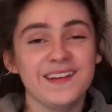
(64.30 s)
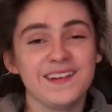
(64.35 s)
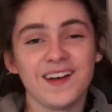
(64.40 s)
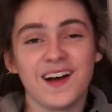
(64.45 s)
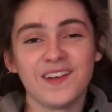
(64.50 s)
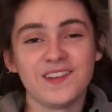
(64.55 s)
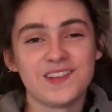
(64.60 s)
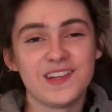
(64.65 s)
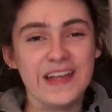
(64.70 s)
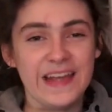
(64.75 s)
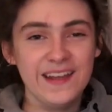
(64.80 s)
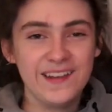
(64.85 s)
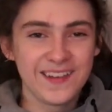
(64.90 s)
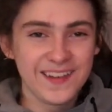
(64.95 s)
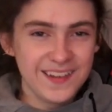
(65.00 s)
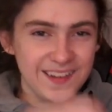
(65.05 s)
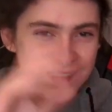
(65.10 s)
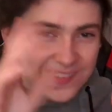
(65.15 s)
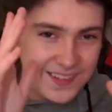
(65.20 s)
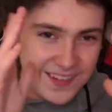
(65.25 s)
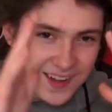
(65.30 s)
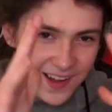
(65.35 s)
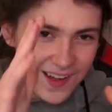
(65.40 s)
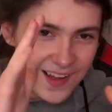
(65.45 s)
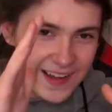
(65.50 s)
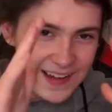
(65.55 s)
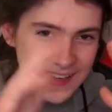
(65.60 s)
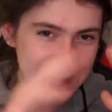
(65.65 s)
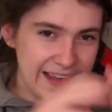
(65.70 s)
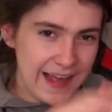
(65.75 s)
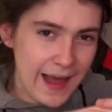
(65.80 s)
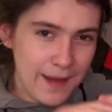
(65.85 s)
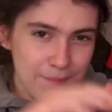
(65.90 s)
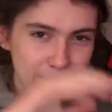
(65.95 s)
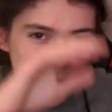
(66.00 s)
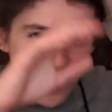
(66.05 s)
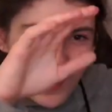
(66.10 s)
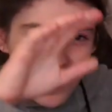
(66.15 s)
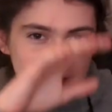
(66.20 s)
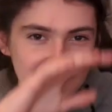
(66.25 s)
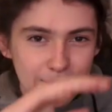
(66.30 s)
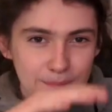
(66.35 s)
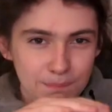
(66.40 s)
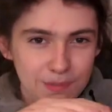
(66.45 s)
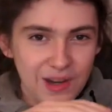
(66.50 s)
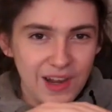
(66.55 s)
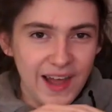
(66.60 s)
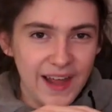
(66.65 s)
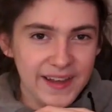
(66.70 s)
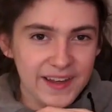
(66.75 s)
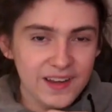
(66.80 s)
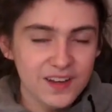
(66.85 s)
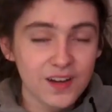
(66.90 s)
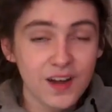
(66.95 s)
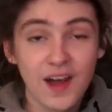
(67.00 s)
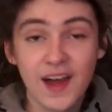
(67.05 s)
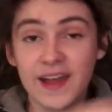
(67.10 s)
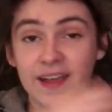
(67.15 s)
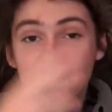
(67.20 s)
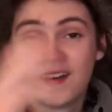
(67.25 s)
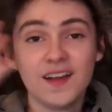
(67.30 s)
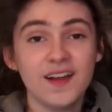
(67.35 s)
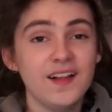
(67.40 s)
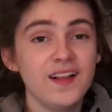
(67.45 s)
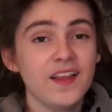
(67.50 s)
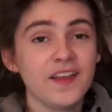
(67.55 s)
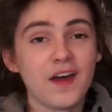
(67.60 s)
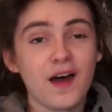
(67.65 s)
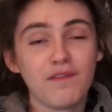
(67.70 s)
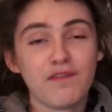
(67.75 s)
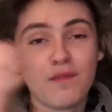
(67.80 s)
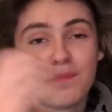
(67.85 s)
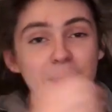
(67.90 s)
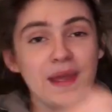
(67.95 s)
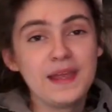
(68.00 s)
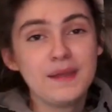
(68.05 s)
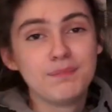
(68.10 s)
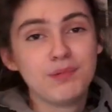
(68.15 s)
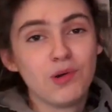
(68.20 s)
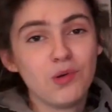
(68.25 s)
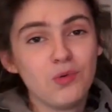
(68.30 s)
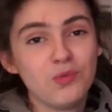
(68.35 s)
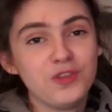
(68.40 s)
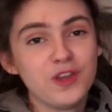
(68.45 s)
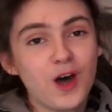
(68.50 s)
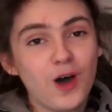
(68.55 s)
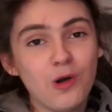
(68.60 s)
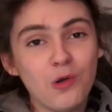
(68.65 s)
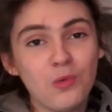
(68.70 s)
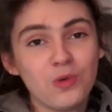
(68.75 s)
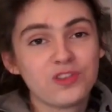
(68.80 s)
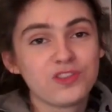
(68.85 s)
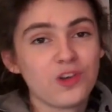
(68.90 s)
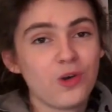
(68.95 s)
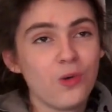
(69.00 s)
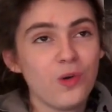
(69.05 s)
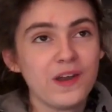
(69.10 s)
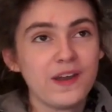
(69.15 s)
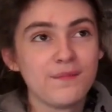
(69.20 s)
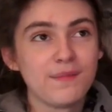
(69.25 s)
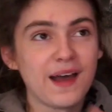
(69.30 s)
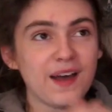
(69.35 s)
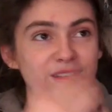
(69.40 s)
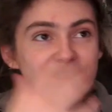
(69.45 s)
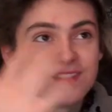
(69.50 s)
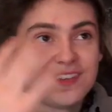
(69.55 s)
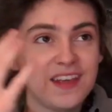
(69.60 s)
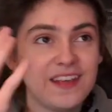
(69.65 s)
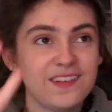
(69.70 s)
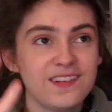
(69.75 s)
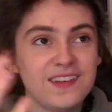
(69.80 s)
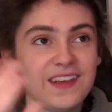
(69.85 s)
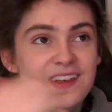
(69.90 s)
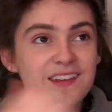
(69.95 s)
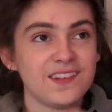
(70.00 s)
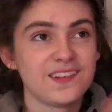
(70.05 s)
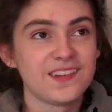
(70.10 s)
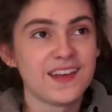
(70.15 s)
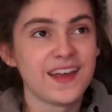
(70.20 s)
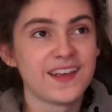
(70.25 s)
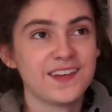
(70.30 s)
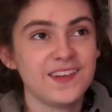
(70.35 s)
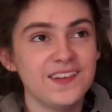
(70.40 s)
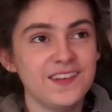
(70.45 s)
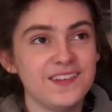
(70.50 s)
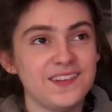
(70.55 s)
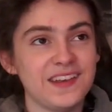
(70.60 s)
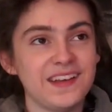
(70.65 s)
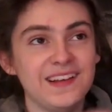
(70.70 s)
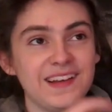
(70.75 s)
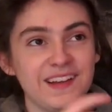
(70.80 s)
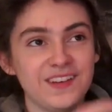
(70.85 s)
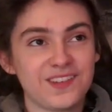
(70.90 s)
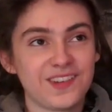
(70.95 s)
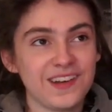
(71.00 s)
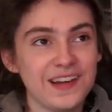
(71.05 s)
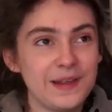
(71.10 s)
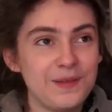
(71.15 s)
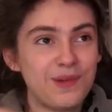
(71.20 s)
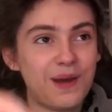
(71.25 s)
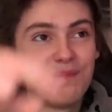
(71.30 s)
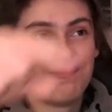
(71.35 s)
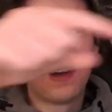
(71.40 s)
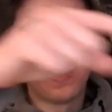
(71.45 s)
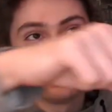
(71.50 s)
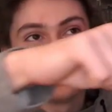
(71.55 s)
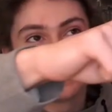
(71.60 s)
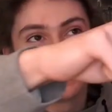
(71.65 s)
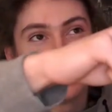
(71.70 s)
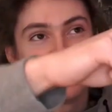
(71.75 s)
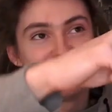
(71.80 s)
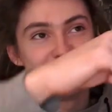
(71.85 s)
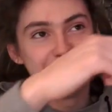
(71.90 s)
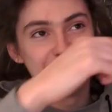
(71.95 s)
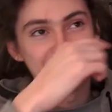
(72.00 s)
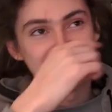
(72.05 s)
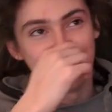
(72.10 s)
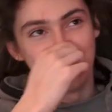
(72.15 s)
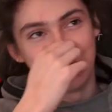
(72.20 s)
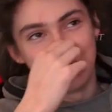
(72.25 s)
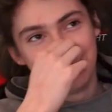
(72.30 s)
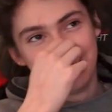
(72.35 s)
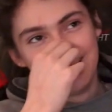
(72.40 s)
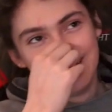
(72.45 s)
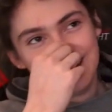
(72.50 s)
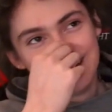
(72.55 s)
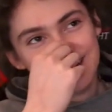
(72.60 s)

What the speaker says: done. She hid in this tiny gap behind the plank like other people. Noel was caught in about 16 seconds, he literally went round the caravan,